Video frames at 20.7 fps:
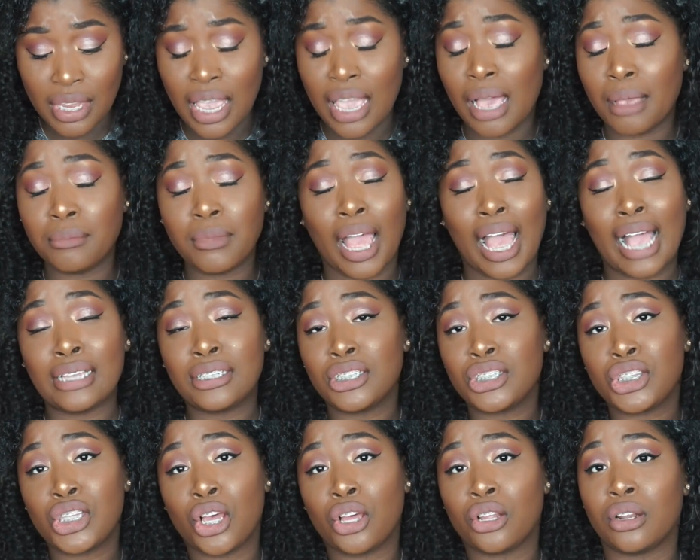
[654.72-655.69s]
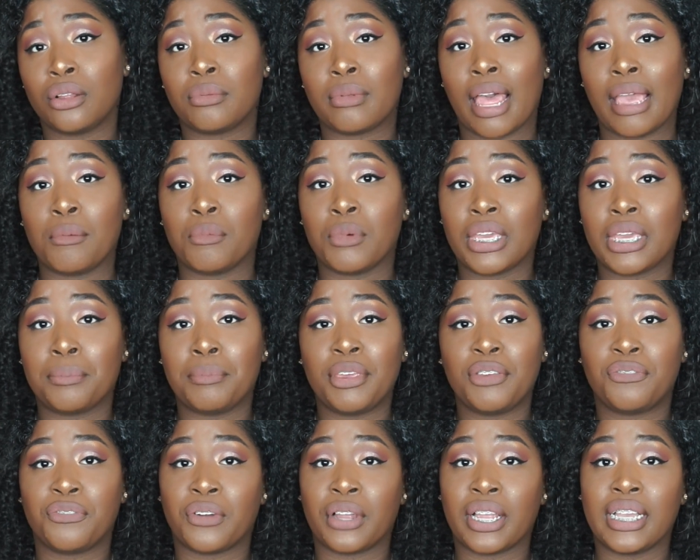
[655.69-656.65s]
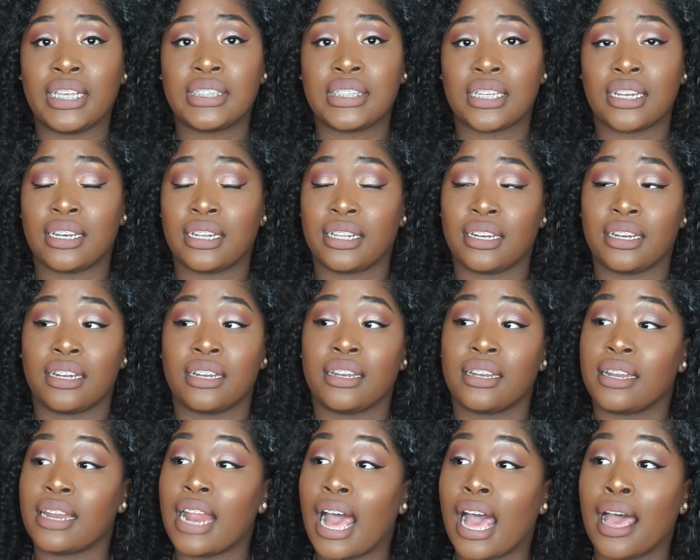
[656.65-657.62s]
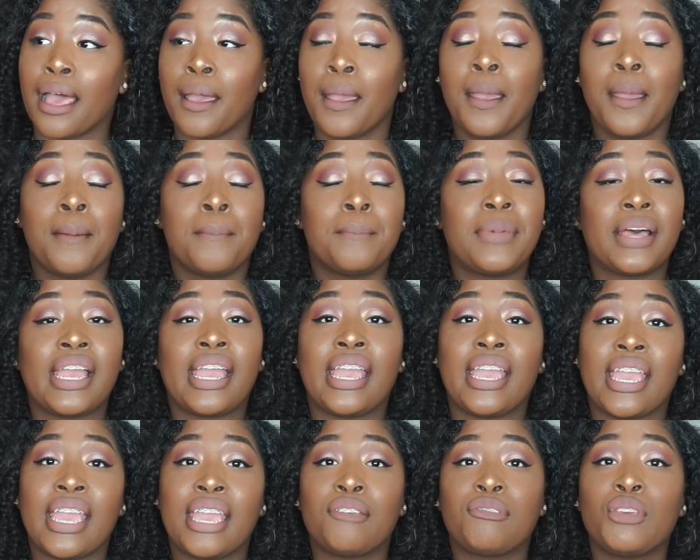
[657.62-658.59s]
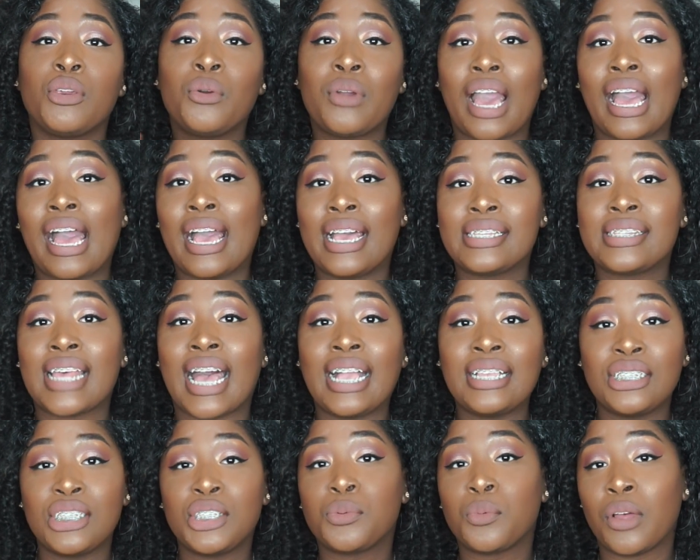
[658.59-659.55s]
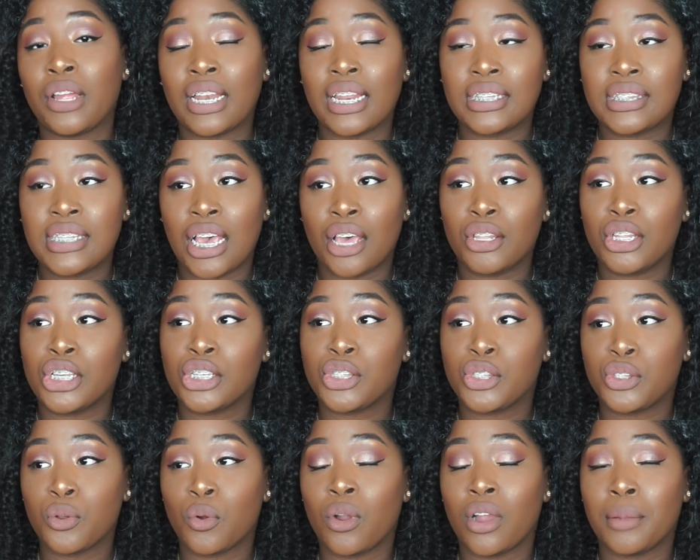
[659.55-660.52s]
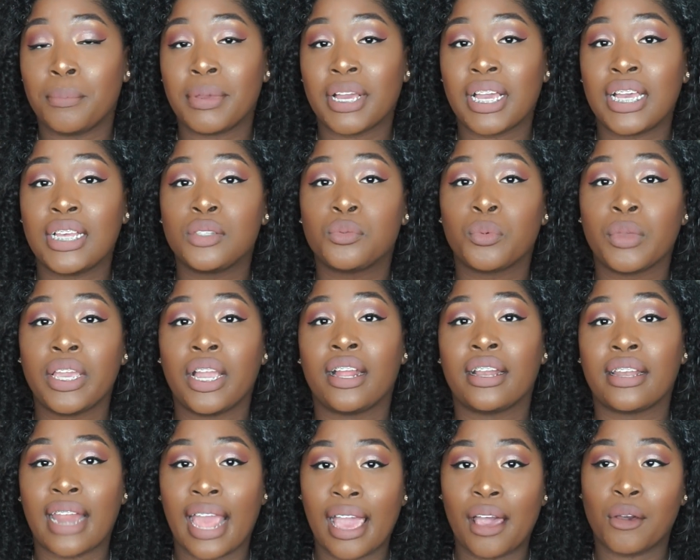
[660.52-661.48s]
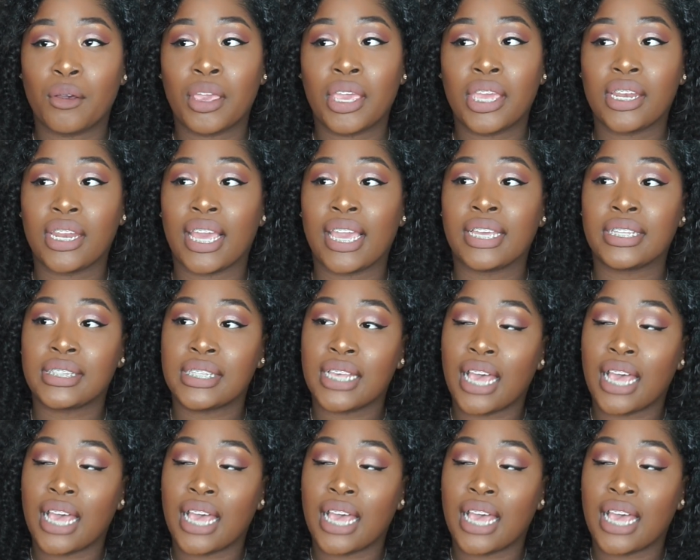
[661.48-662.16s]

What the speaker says: I just told him, like, we could be friends and da-da-da-da. But if you guys, I just wanted to tell this story because we are now in a